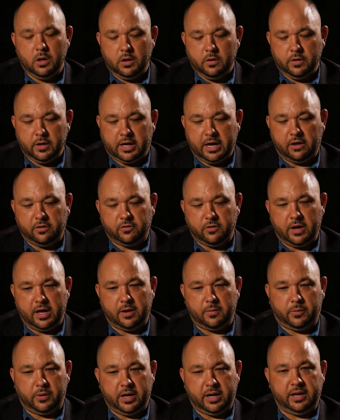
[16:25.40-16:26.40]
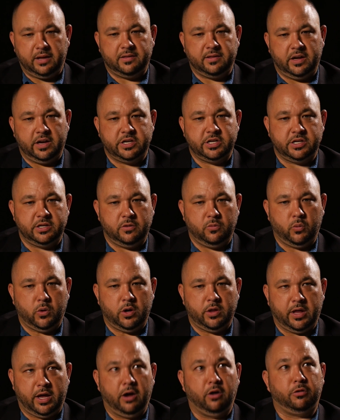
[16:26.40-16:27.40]
The council had a planning session
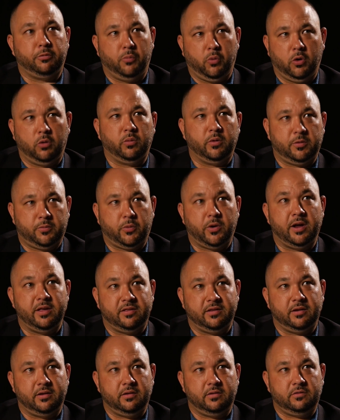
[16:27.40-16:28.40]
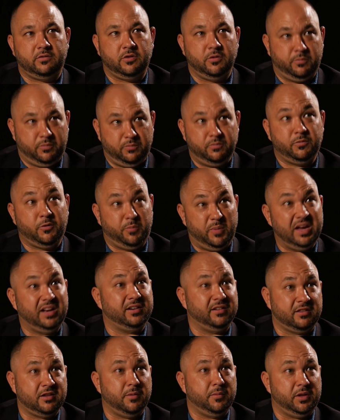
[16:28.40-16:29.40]
where the health board was present to speak
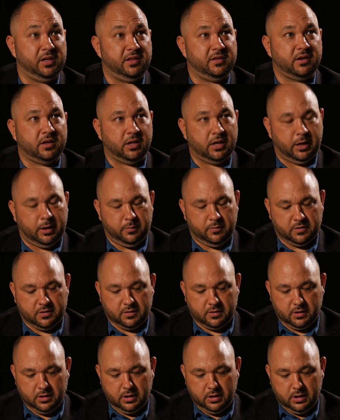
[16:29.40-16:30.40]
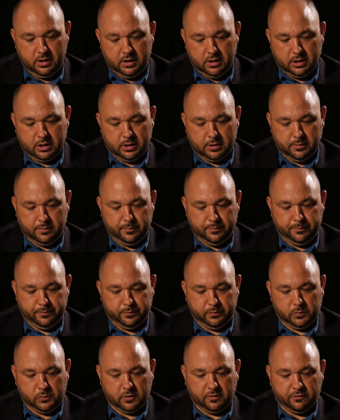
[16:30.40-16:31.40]
to some of these claims.
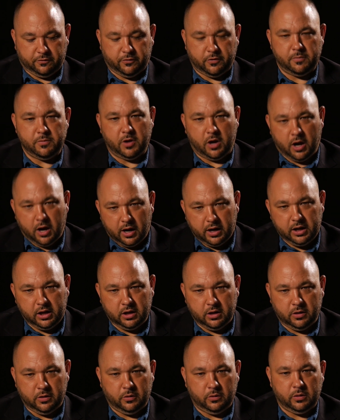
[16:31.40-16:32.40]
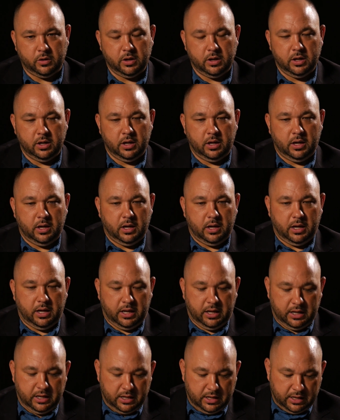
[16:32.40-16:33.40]
From the audio,
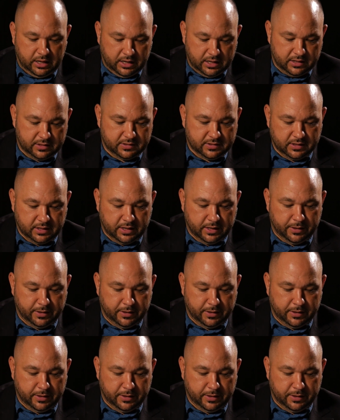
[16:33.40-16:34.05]
it